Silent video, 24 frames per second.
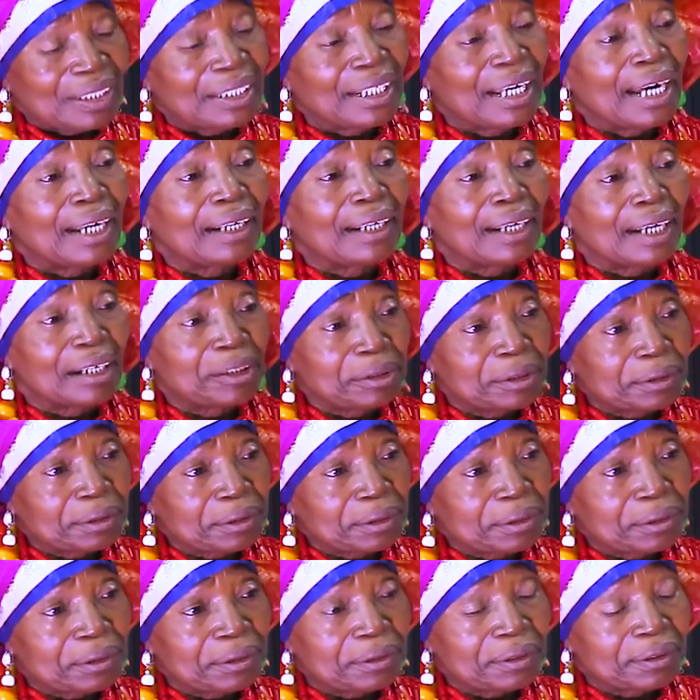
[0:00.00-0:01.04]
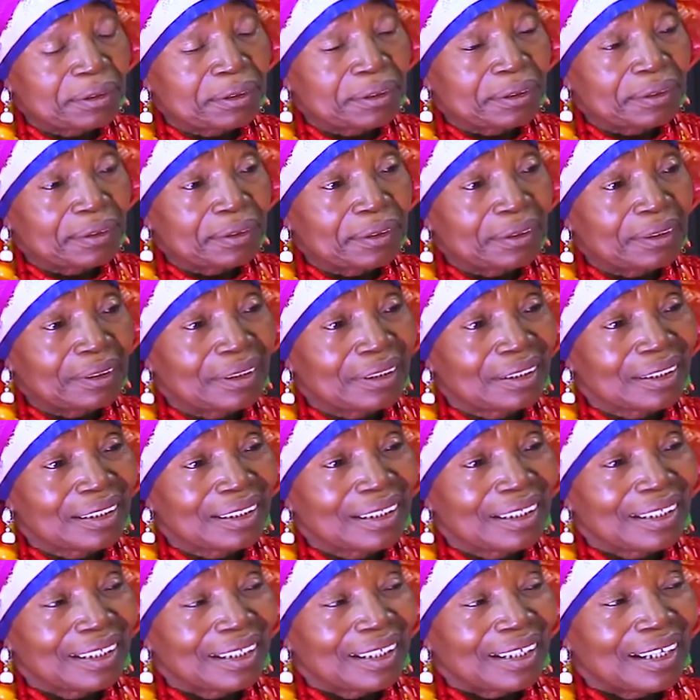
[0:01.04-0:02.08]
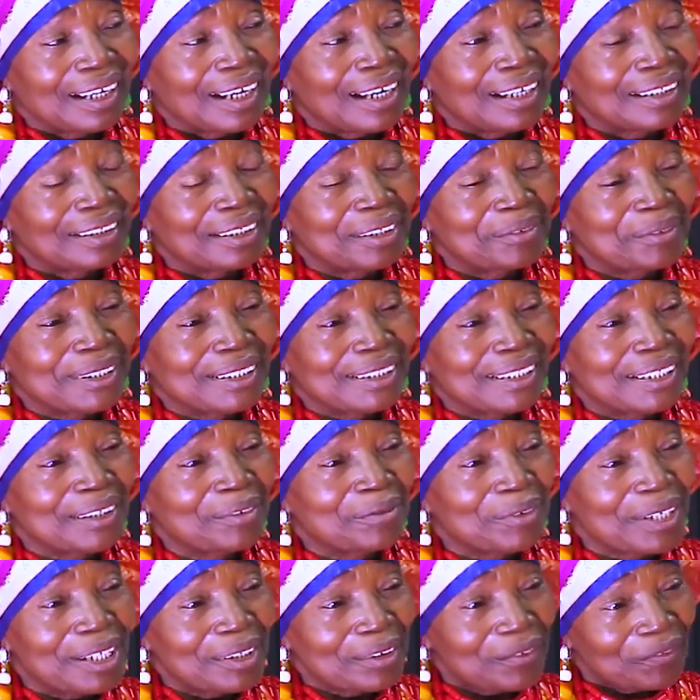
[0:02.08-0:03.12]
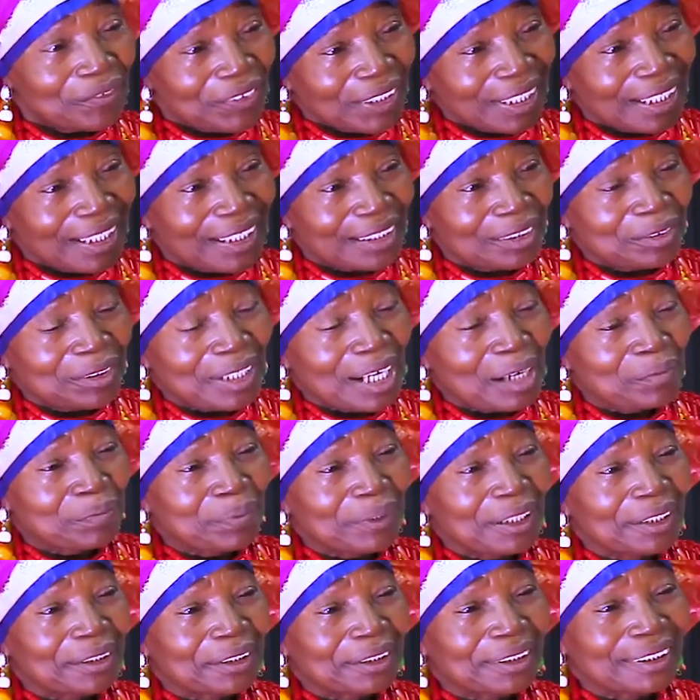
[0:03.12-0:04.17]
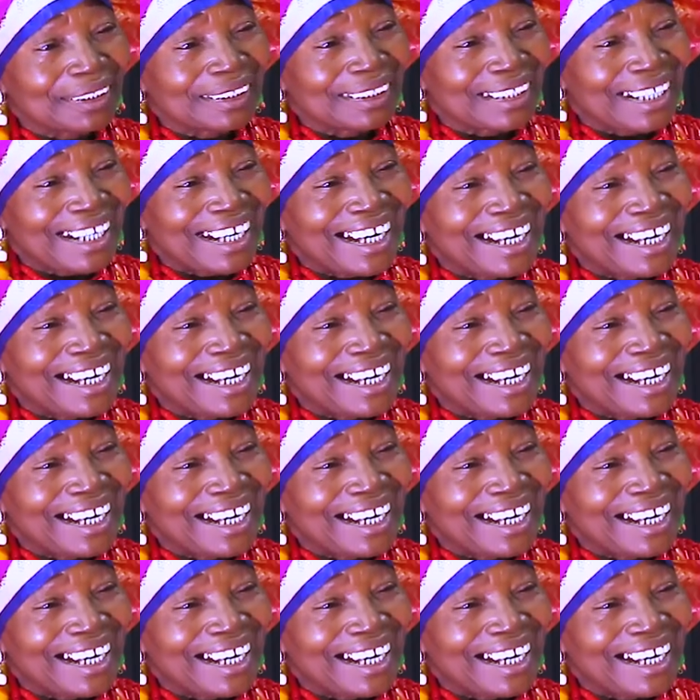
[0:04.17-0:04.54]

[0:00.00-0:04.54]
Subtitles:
They allow you to go to school, and they will say, when you finish, you can pay us.